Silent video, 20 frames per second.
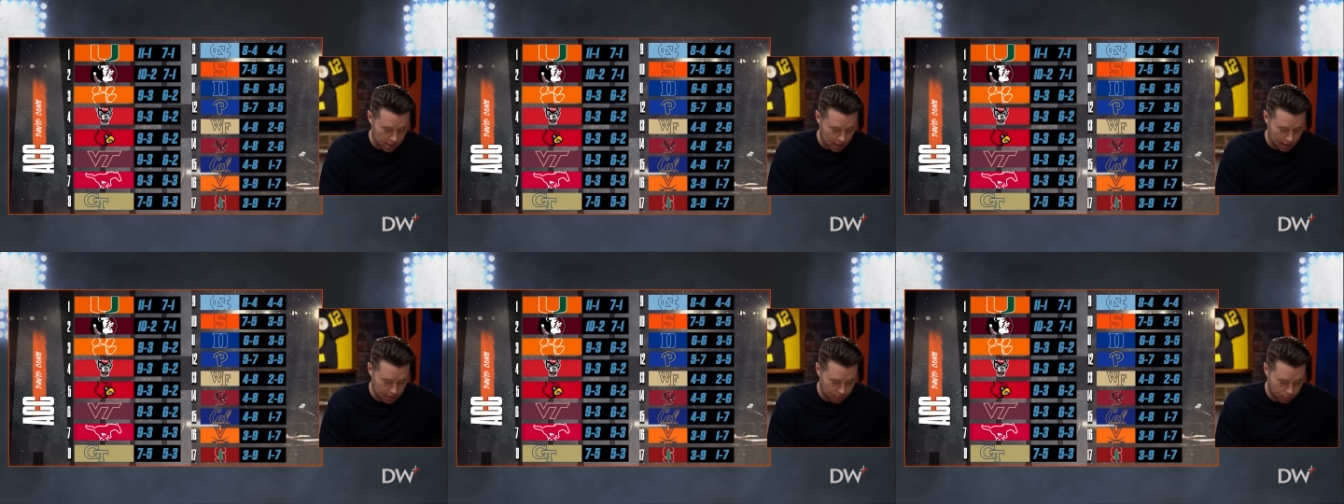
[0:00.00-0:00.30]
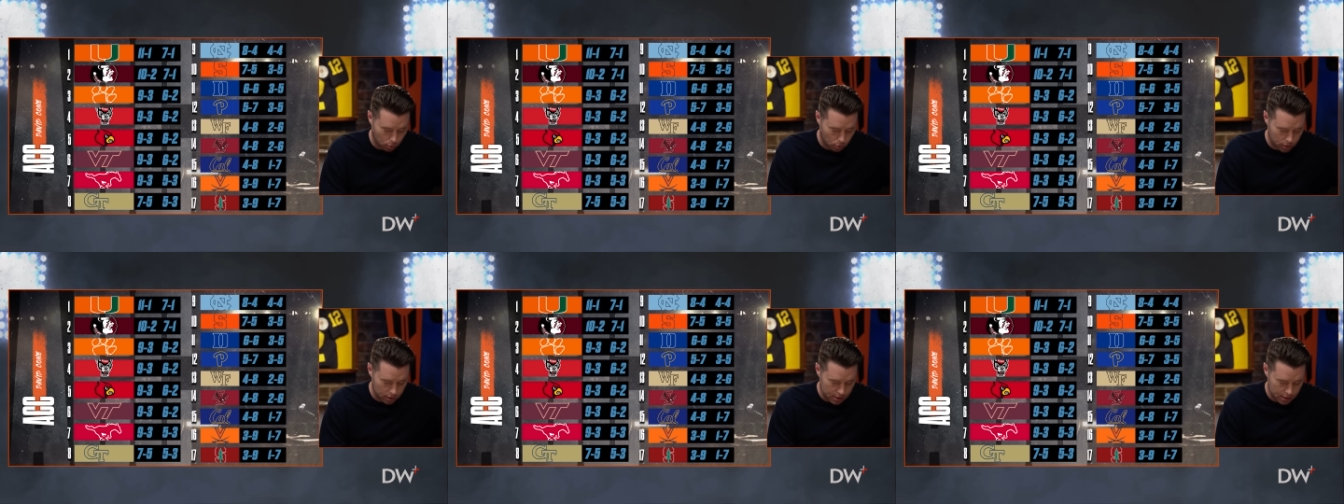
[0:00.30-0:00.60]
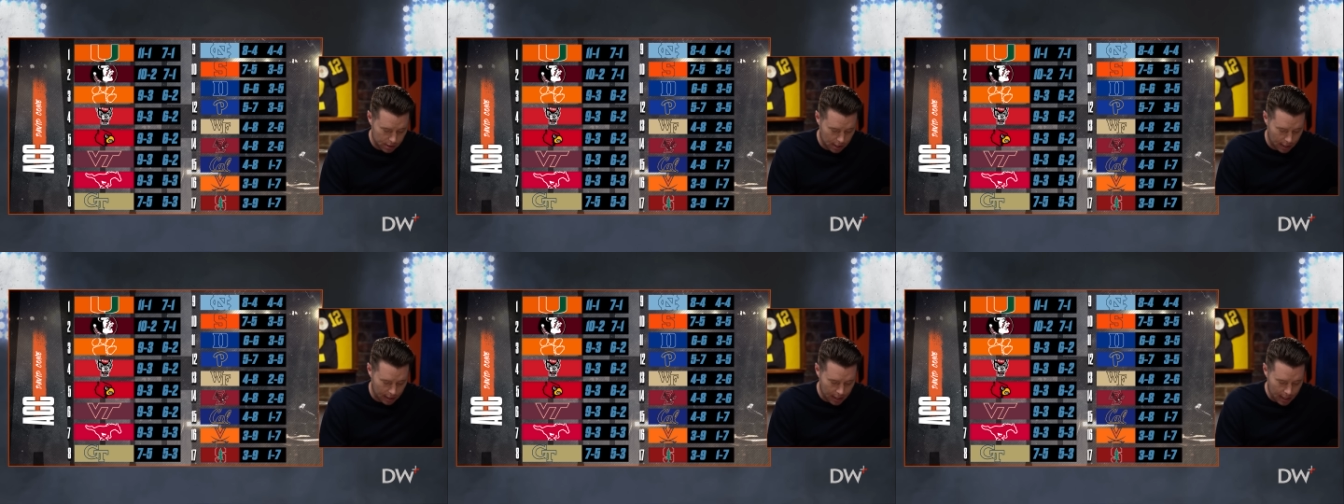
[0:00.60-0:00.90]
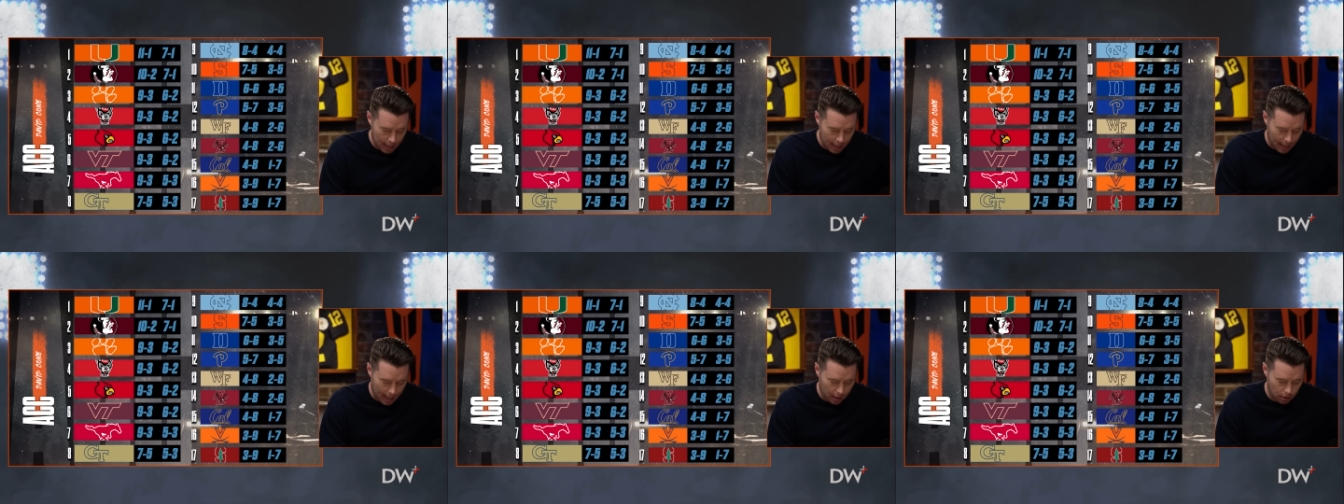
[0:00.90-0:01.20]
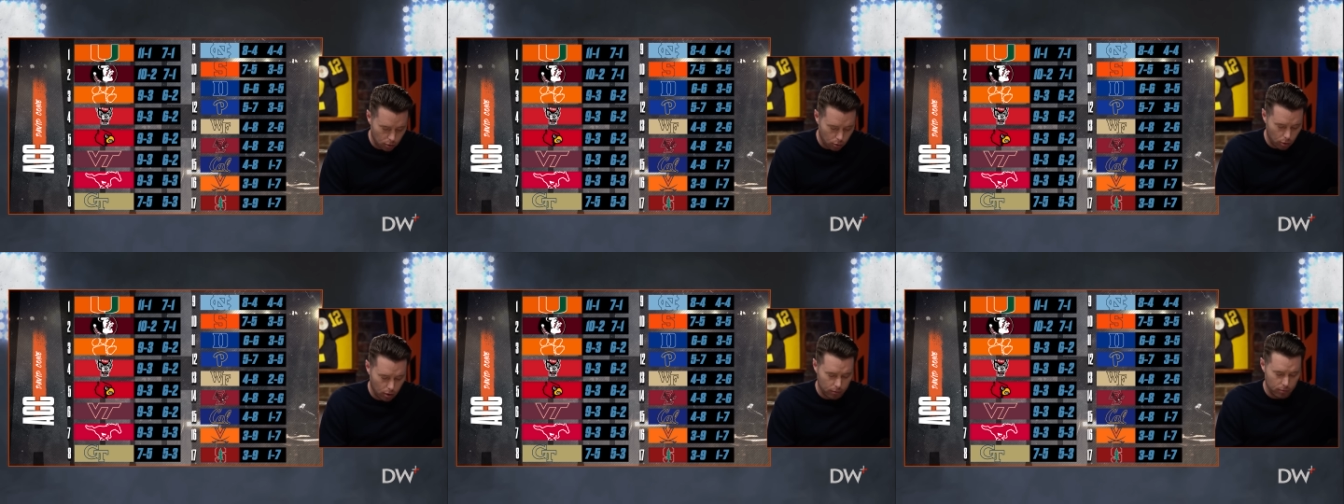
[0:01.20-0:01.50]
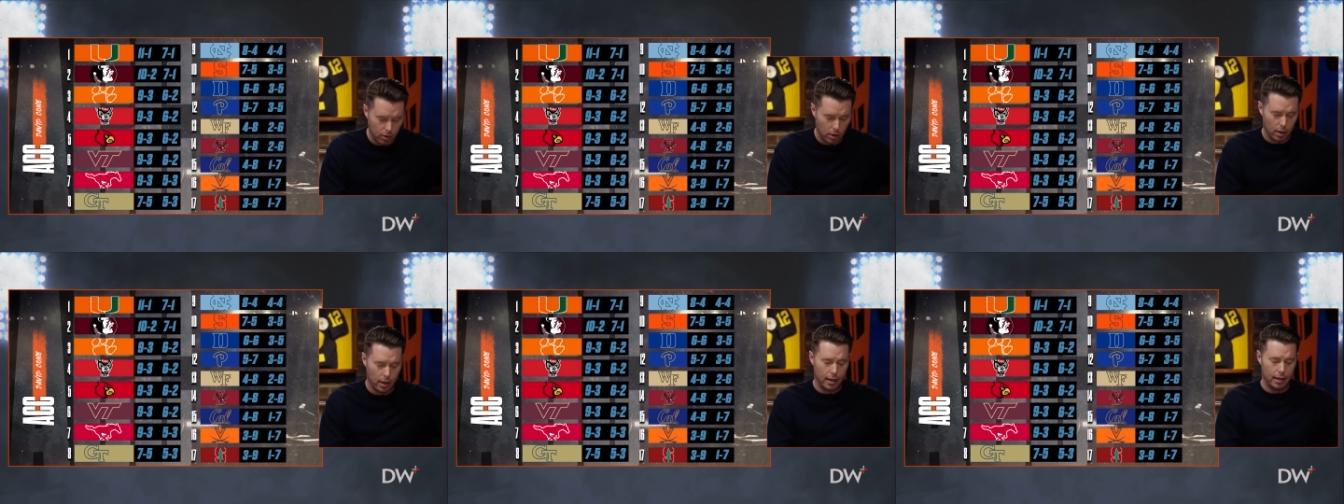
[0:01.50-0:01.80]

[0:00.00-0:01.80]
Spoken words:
That's Florida State and Louisville.